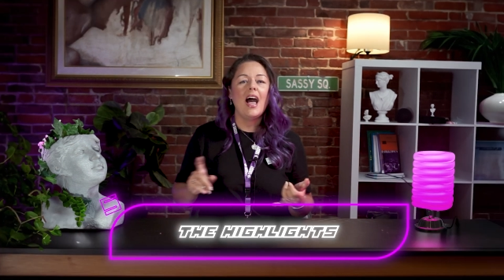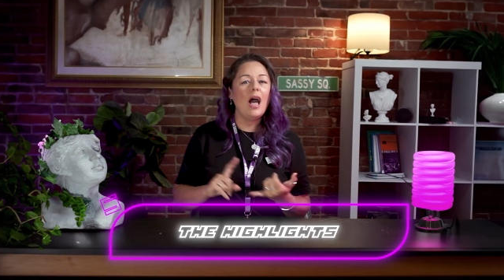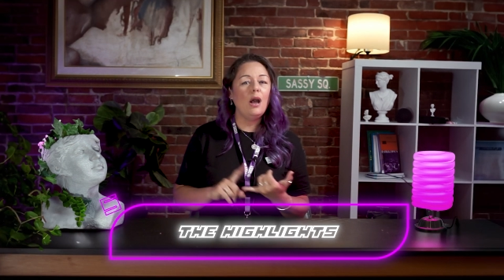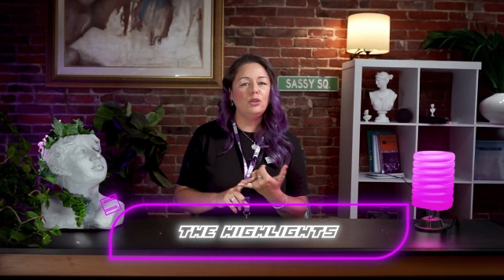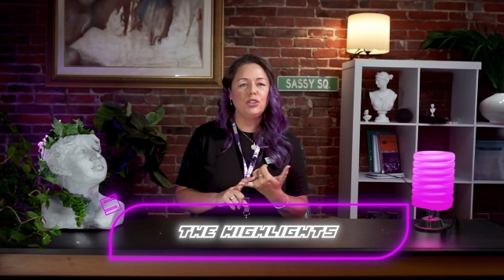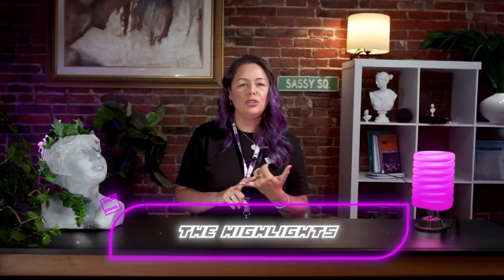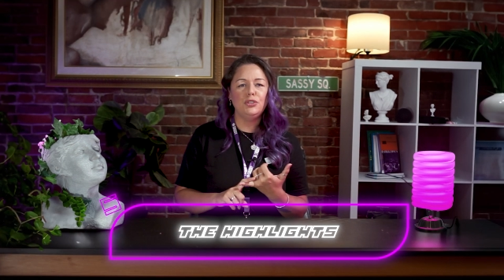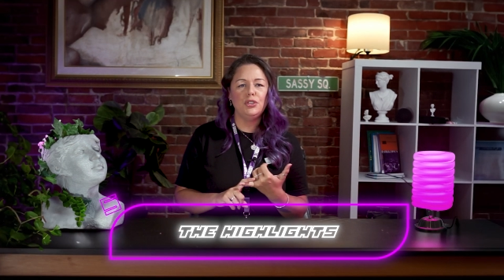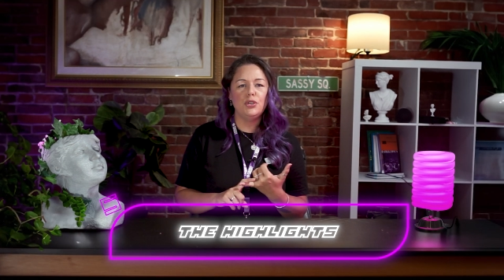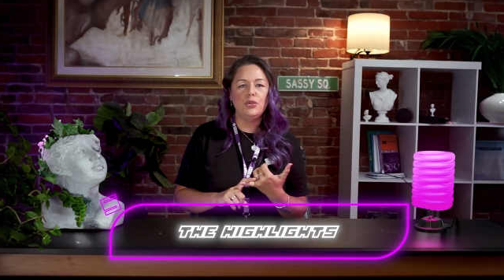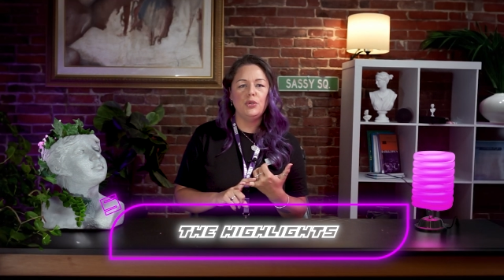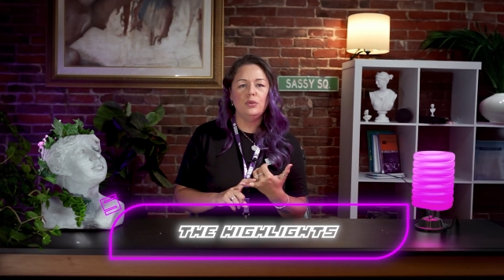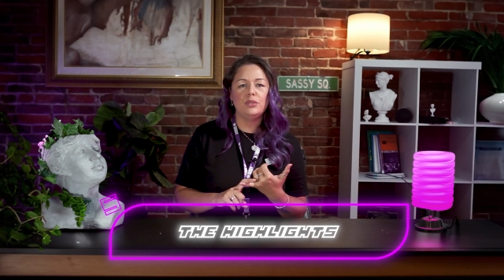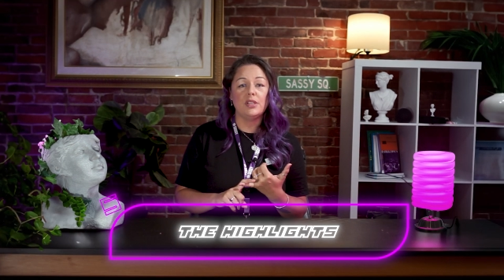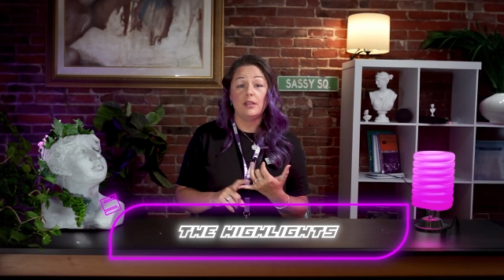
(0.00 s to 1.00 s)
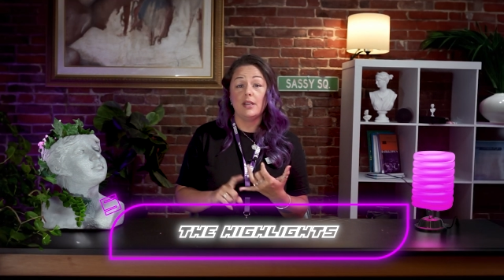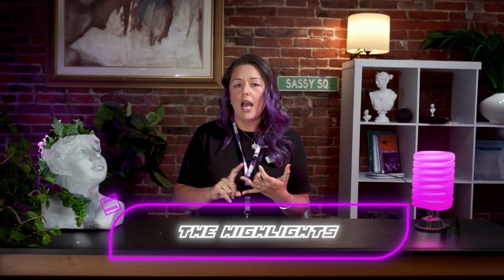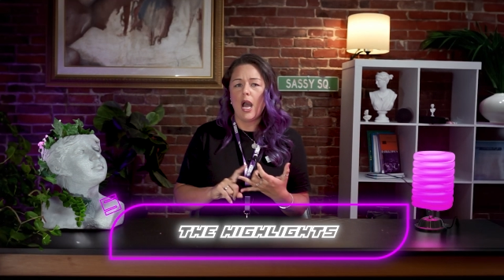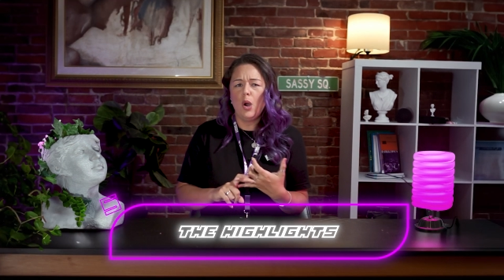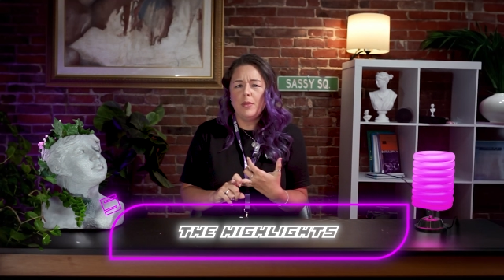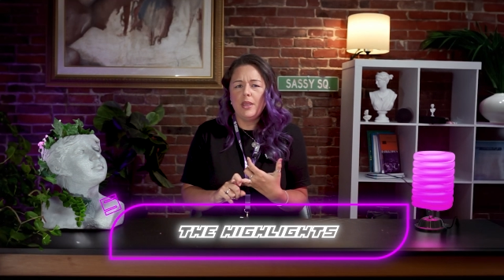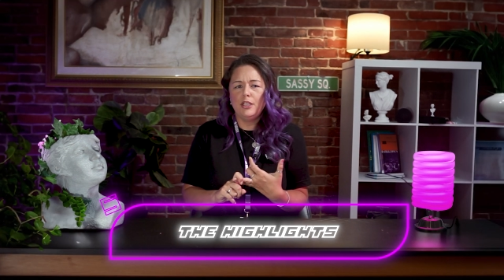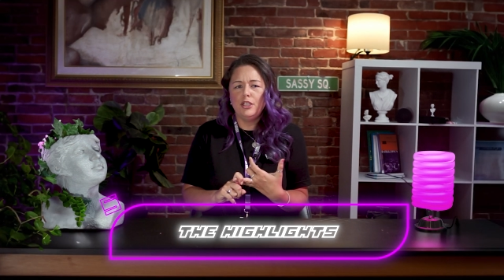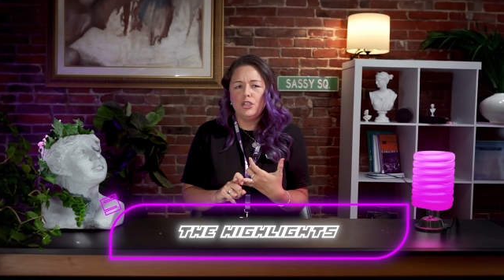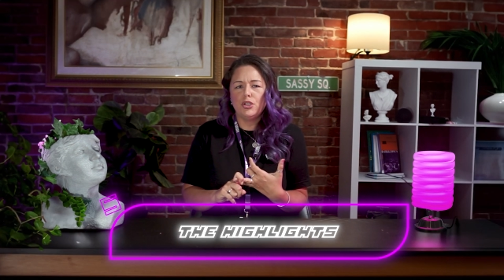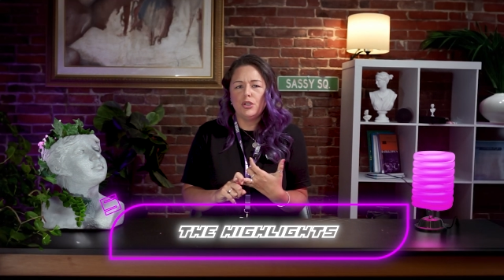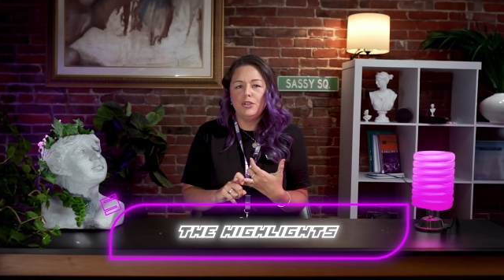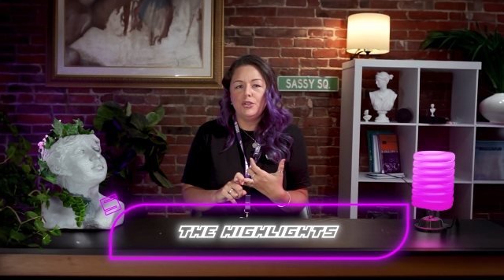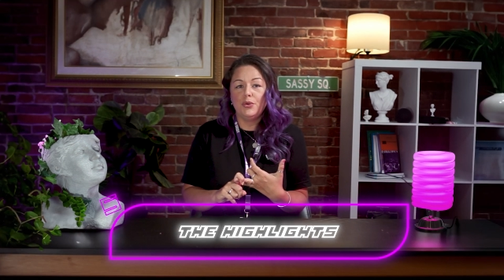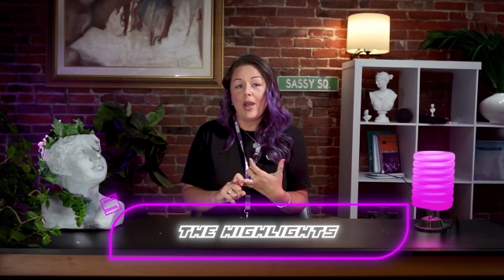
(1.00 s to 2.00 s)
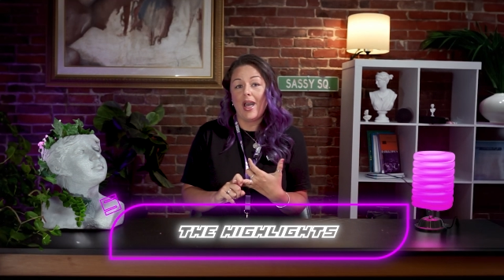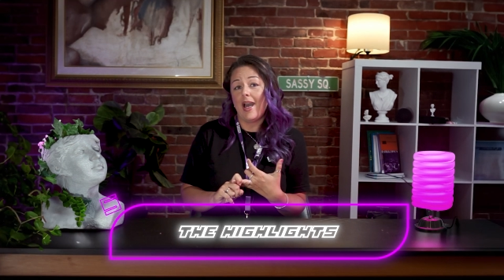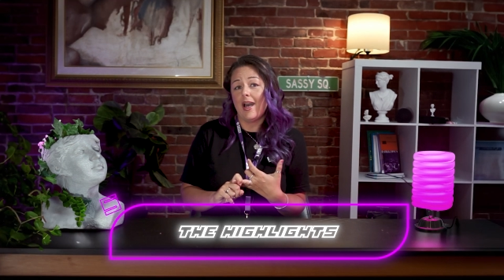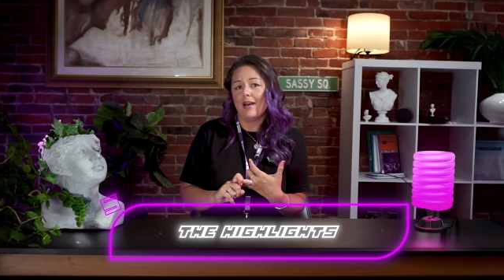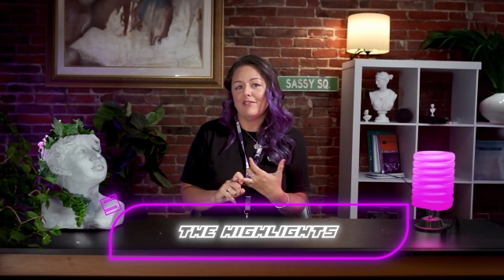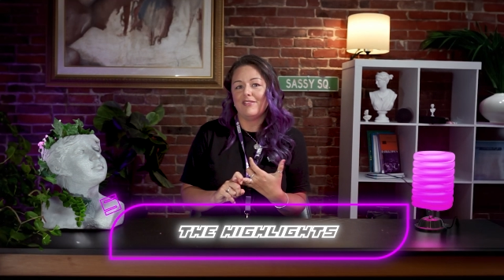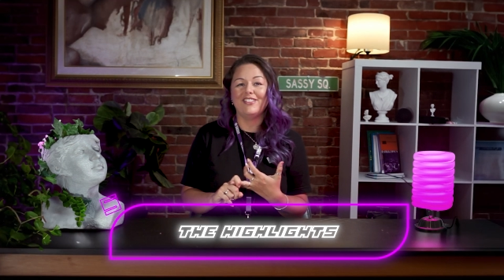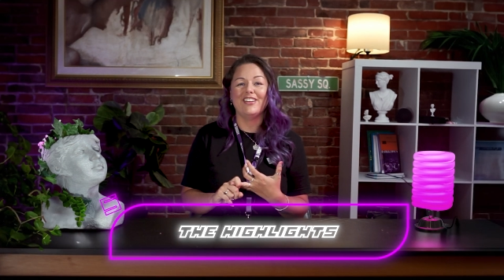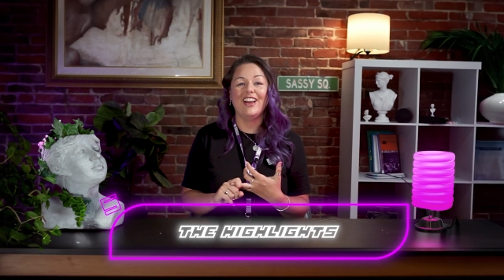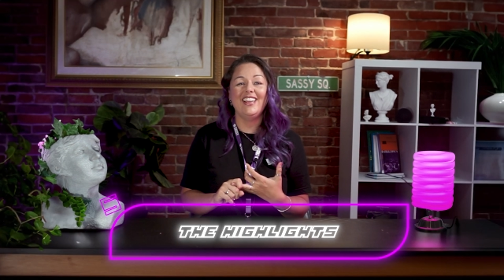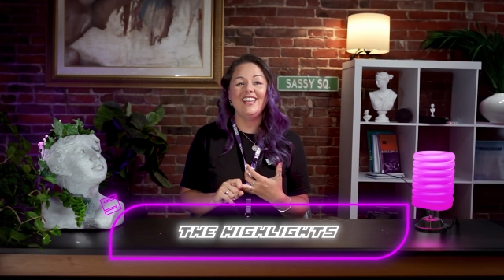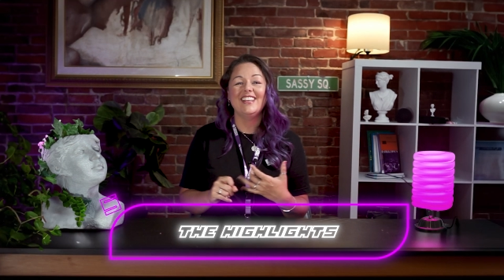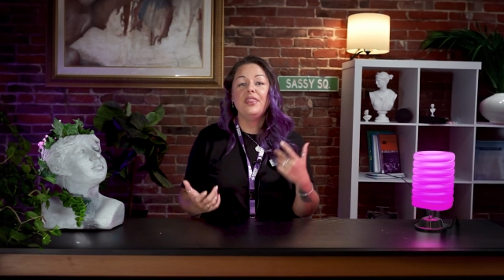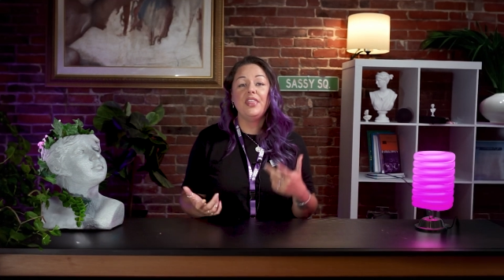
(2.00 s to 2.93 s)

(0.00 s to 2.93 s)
How should you use it? How many should you have, right?